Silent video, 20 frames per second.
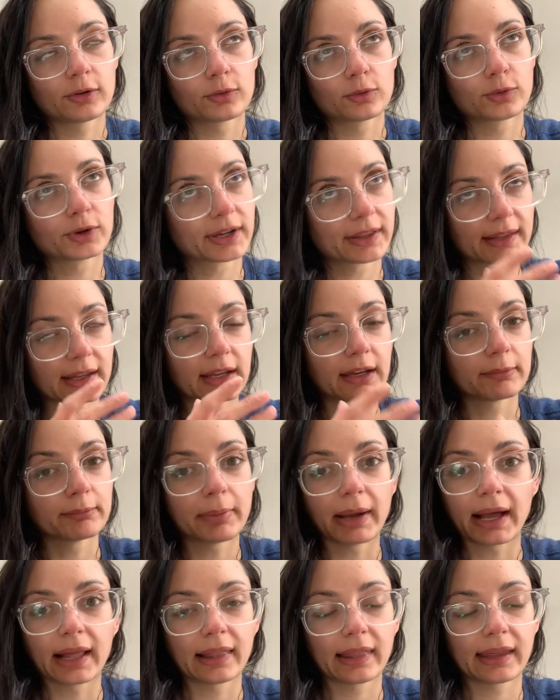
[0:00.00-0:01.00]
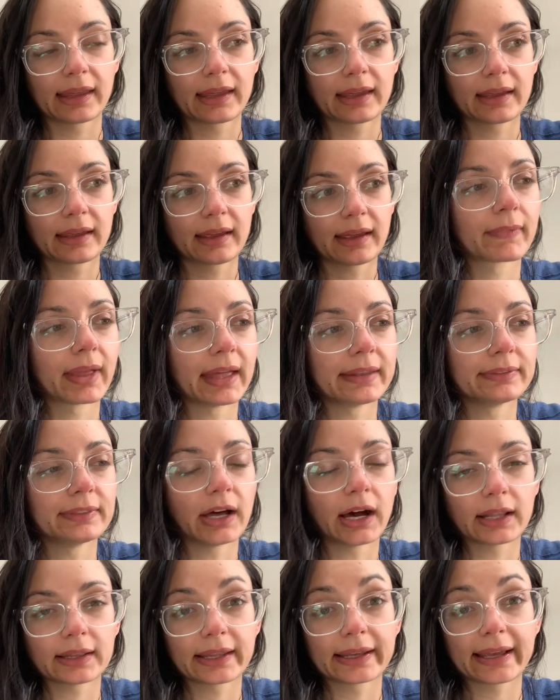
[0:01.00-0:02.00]
really compelling and
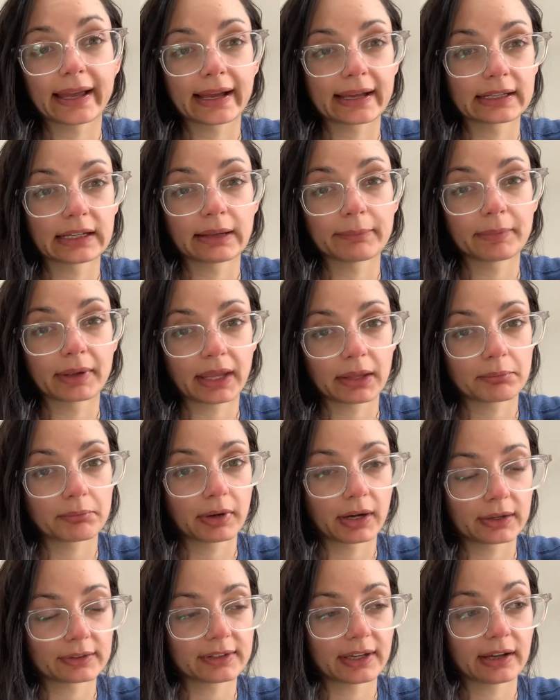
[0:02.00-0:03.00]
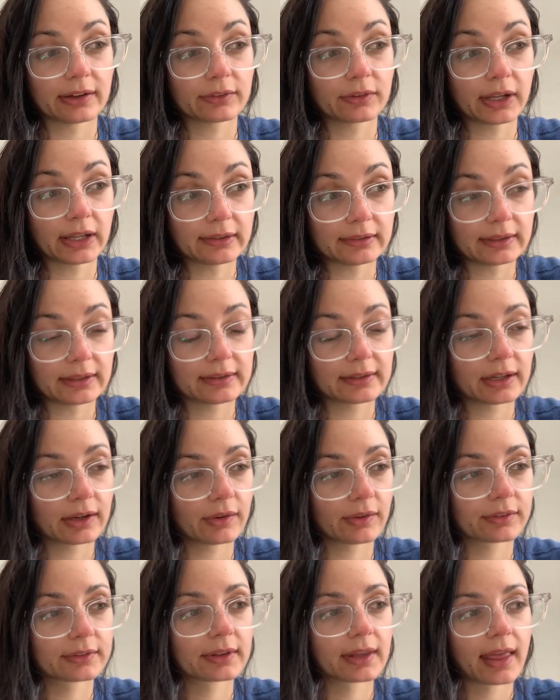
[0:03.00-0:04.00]
not like academic and bogged down in details,